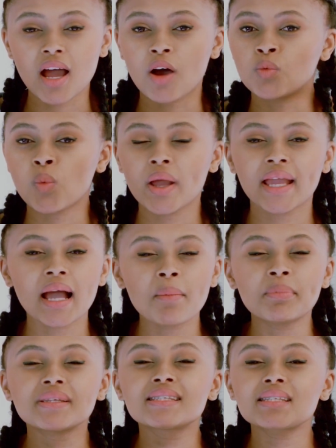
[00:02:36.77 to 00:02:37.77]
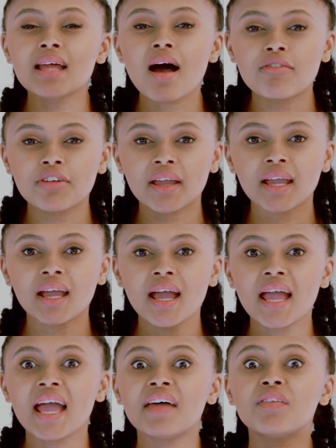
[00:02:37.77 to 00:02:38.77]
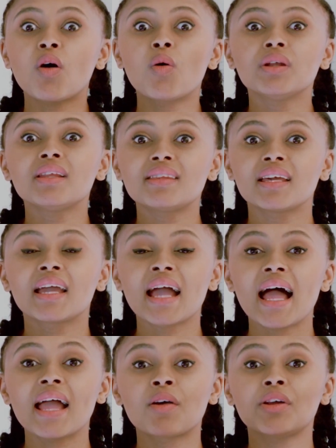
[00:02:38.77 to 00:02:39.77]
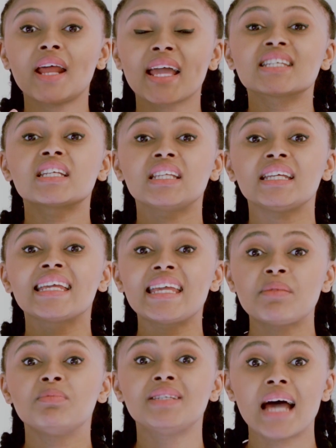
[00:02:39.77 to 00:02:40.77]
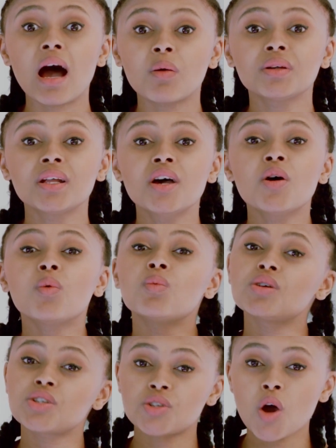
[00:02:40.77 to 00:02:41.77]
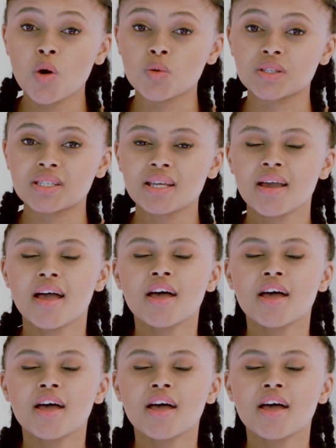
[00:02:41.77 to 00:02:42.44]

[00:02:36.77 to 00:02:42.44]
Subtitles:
I would wake up starving, and the only thing I could actually keep down was toast.